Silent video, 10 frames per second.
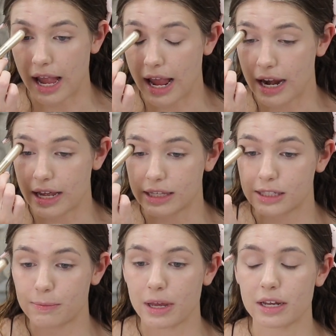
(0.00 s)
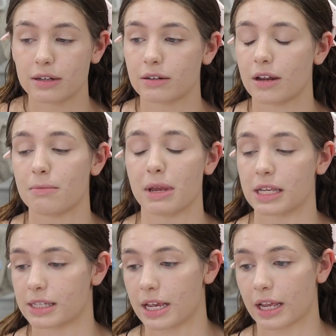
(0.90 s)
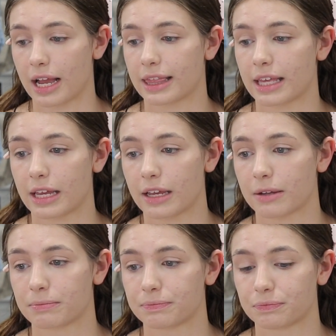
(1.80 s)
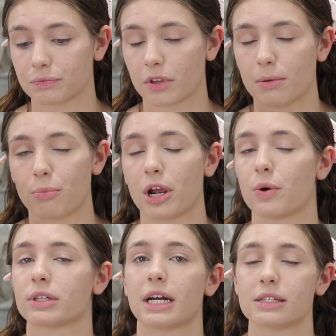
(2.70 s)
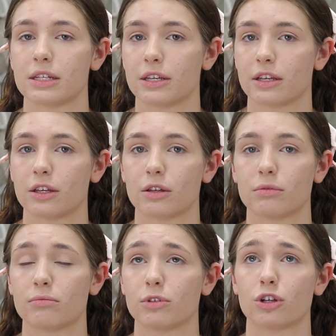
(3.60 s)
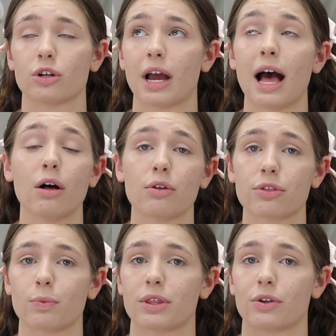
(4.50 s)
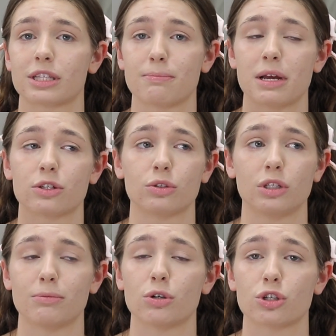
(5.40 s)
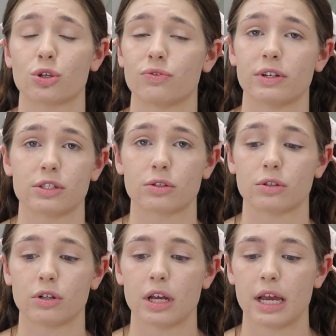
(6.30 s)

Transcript: And it's been amazing. I think prioritizing your health, whether that's mental, emotional, physical,